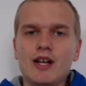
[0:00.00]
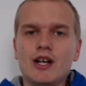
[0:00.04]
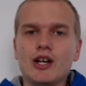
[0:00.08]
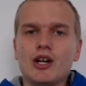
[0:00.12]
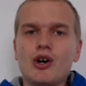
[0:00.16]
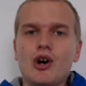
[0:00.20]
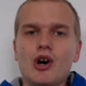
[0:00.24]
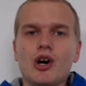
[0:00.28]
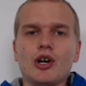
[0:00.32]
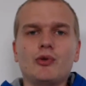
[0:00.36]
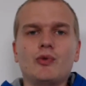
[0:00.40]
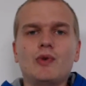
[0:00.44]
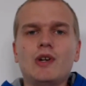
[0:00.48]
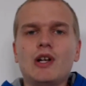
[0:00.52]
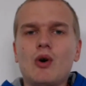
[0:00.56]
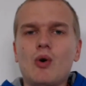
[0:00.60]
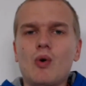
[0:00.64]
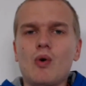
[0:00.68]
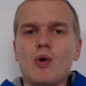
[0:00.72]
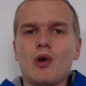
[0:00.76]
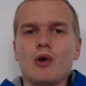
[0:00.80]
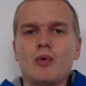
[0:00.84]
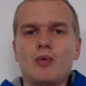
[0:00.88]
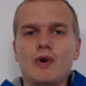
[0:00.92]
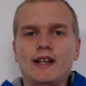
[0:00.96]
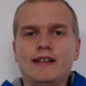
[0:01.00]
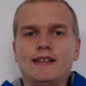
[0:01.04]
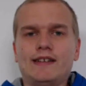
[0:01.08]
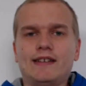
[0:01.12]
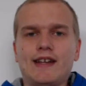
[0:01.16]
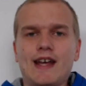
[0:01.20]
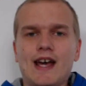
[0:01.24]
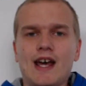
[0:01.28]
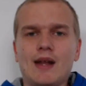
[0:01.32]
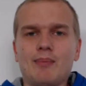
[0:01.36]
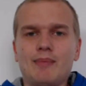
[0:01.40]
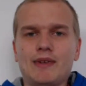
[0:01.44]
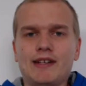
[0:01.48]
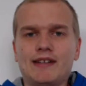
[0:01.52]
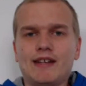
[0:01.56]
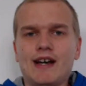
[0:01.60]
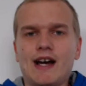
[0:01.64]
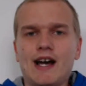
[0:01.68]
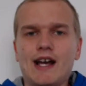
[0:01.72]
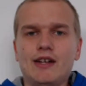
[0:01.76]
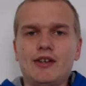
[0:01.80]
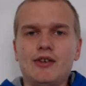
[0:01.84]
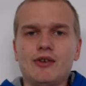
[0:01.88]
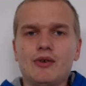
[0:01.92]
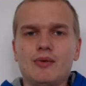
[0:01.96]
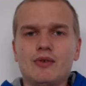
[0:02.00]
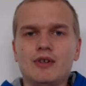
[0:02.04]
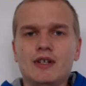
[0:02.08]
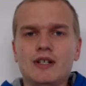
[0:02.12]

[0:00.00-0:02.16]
God will always stand beside you.